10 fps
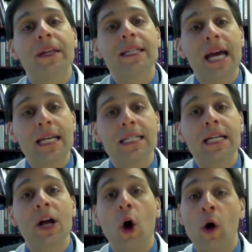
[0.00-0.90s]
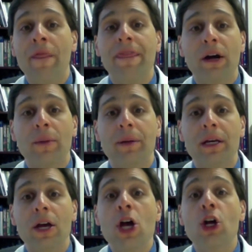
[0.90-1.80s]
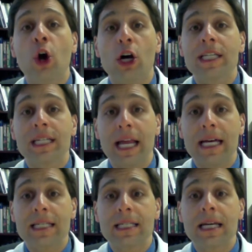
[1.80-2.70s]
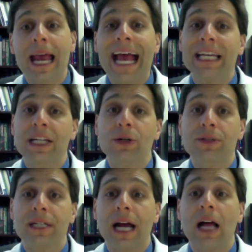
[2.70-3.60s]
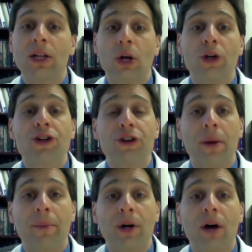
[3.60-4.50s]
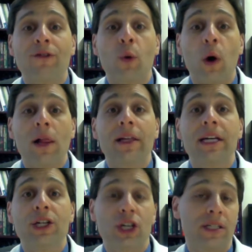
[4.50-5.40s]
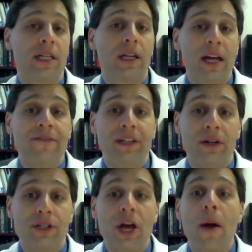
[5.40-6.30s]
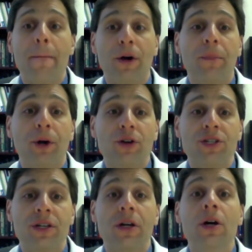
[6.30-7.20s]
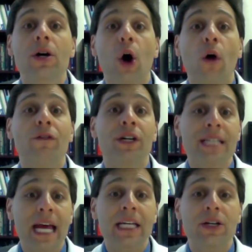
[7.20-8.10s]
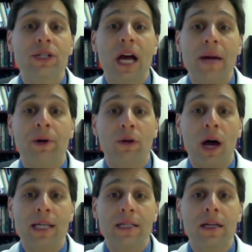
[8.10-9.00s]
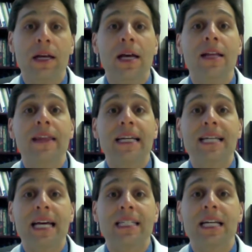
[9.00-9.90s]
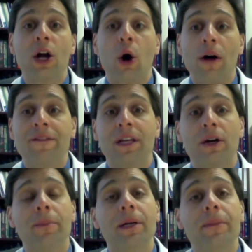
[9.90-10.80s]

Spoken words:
that testing on therapy cost less and yielded a larger number of quality-adjusted life years per person over a 10-year time horizon than testing off therapy.